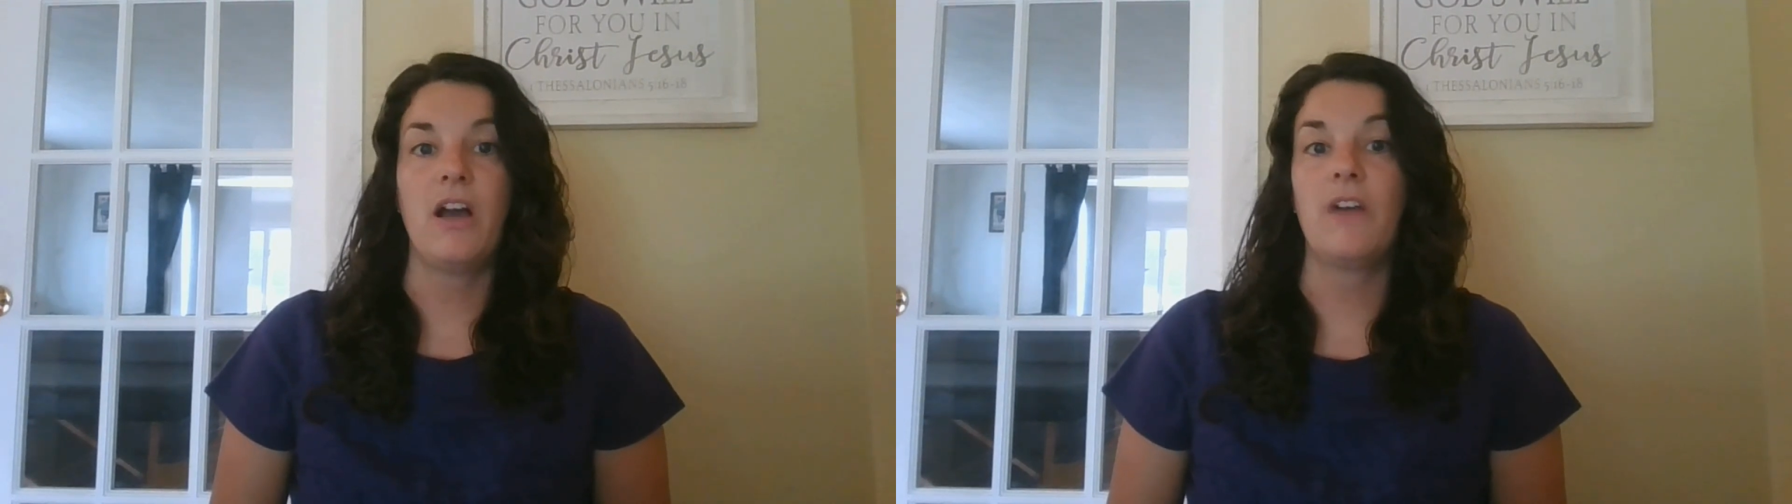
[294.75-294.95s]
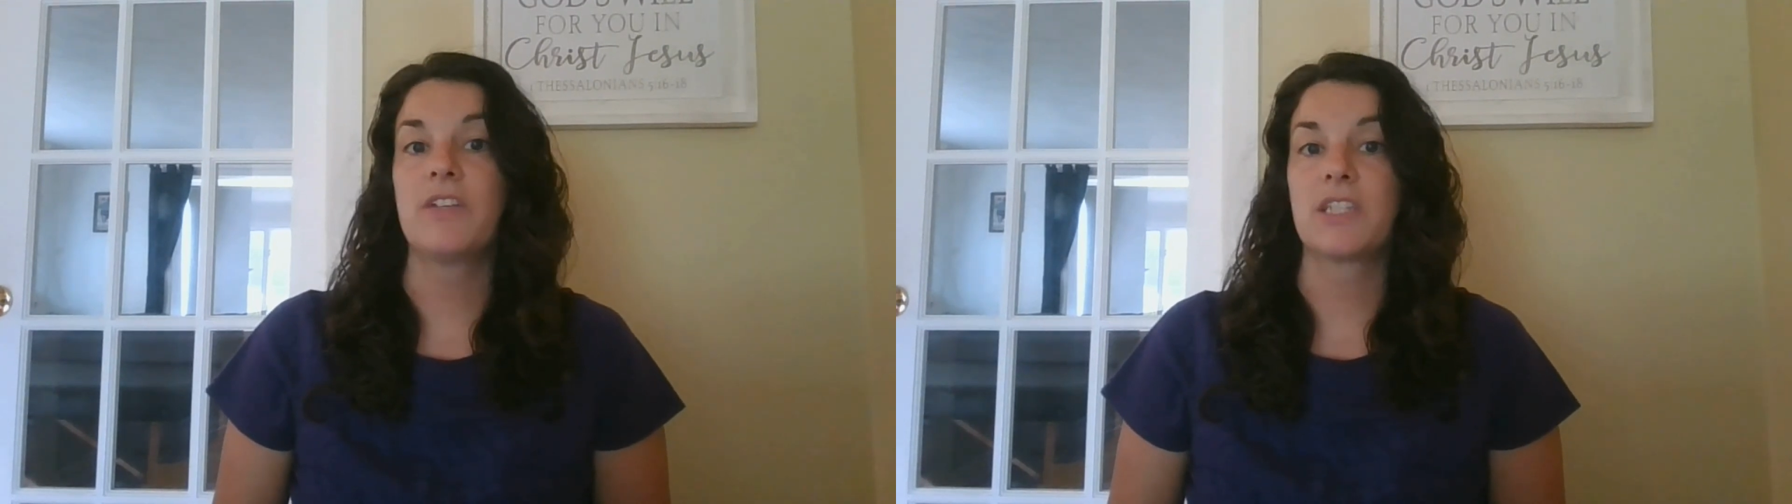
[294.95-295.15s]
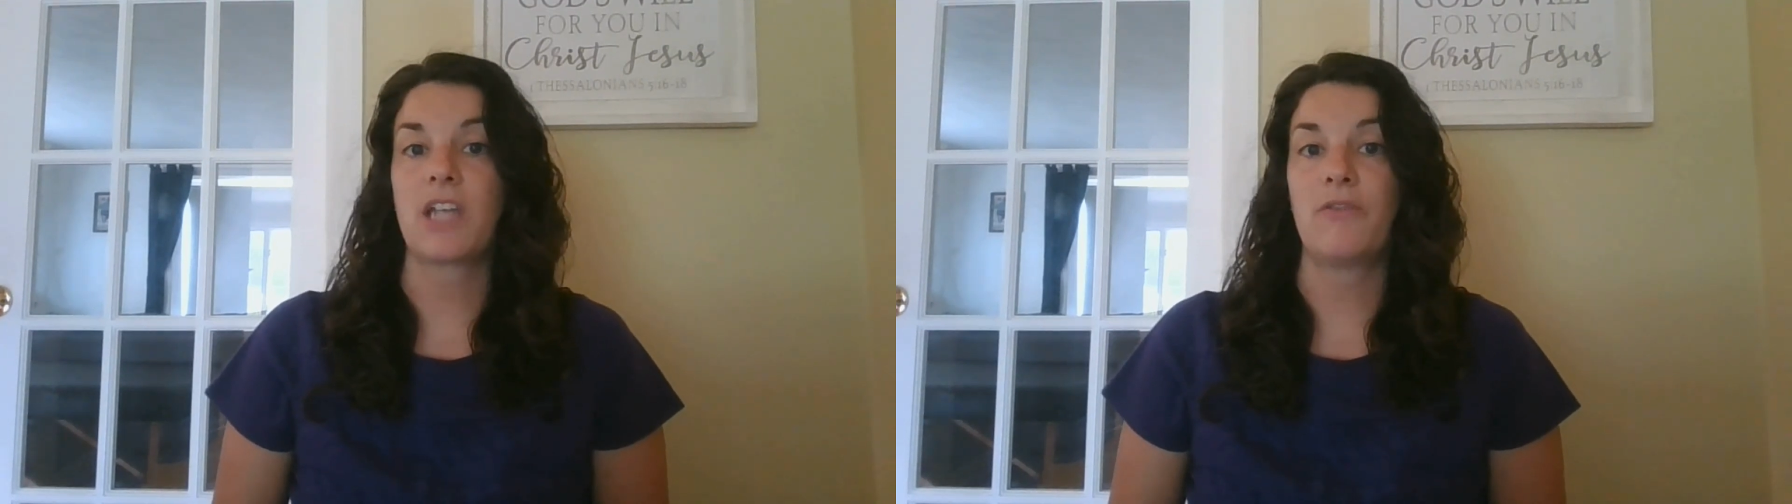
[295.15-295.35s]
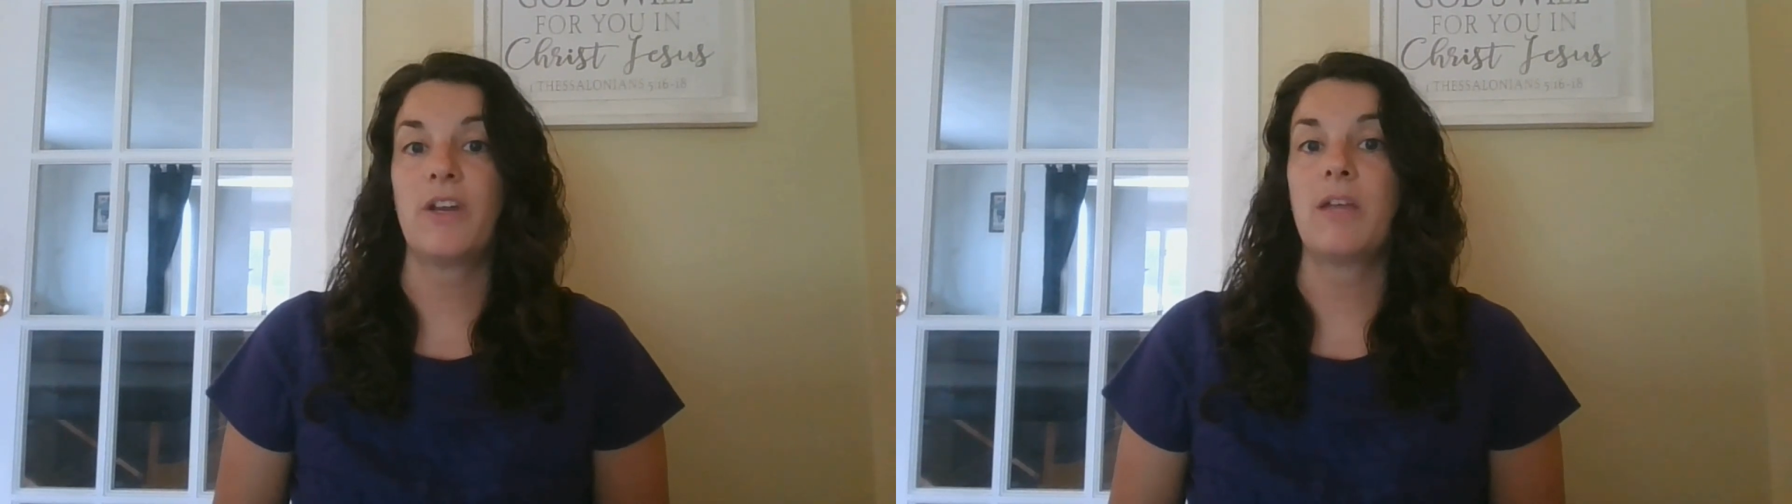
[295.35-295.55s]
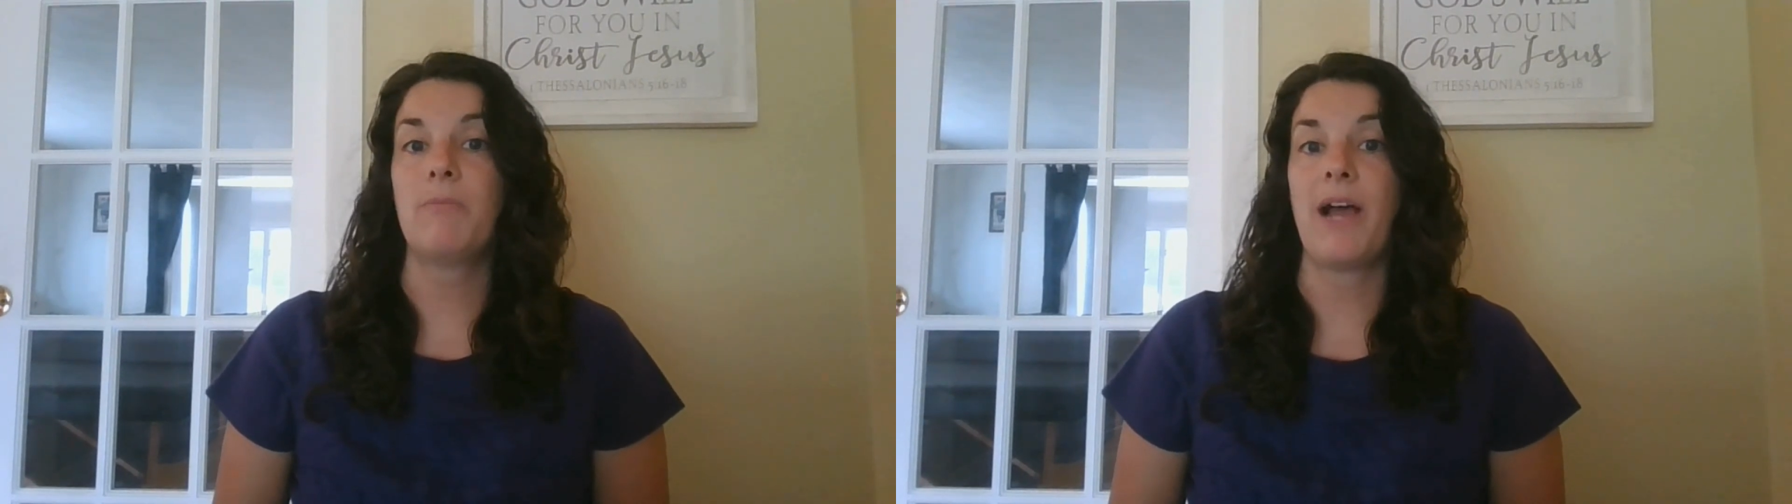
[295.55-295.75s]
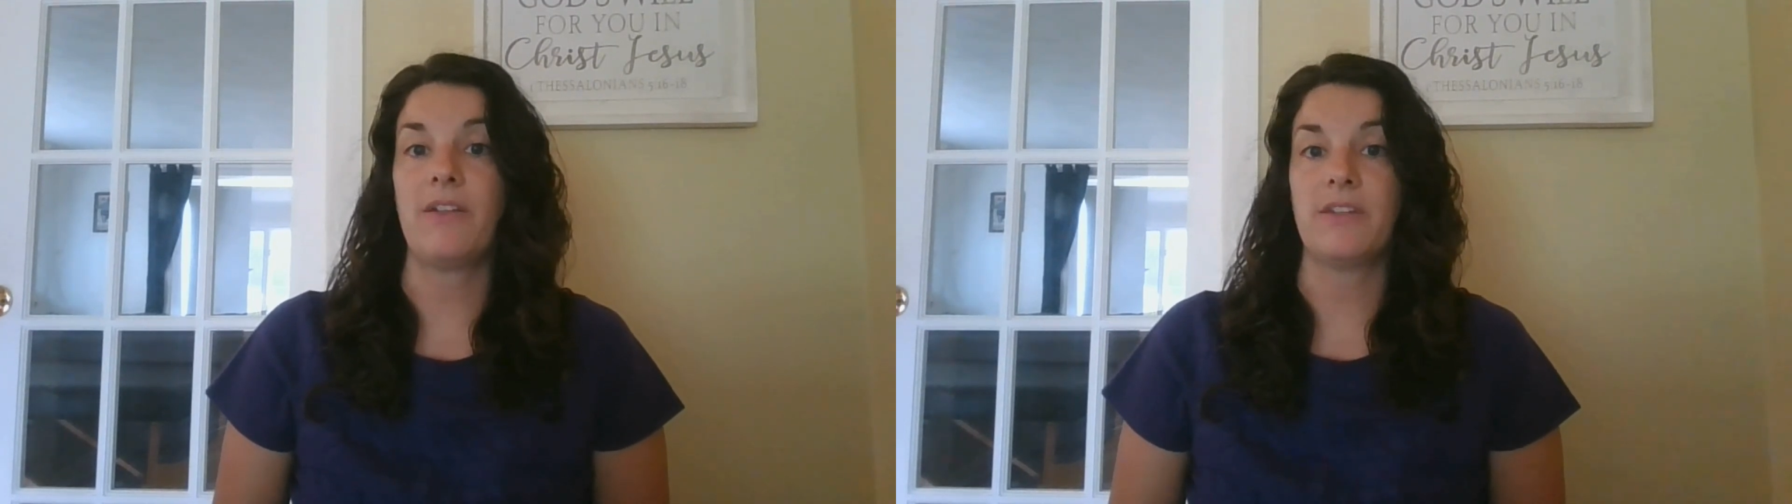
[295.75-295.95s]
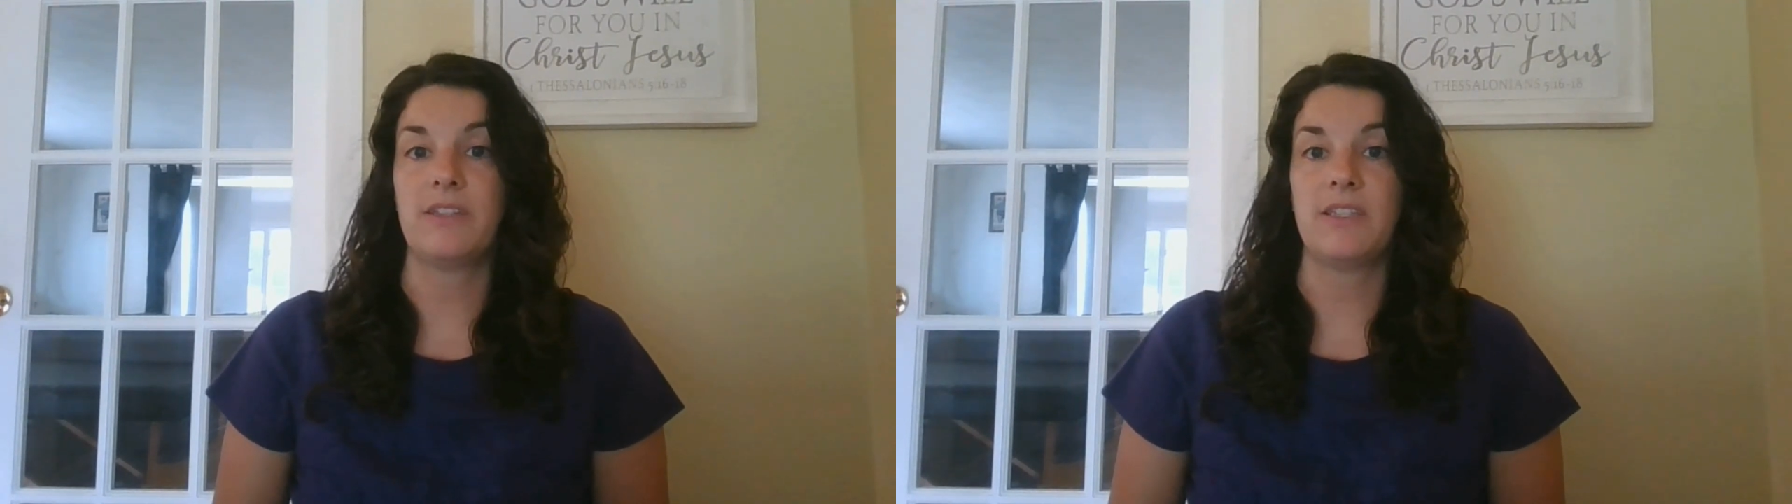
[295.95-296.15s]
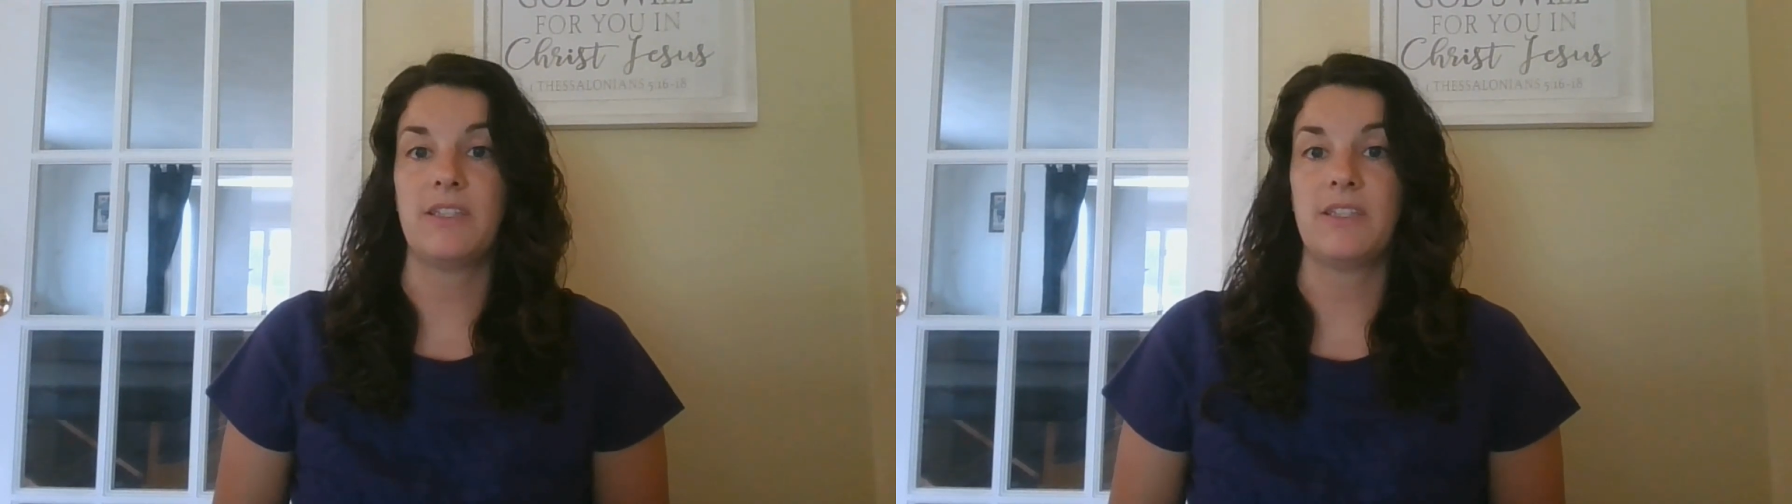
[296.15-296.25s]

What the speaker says: of discovering imbalances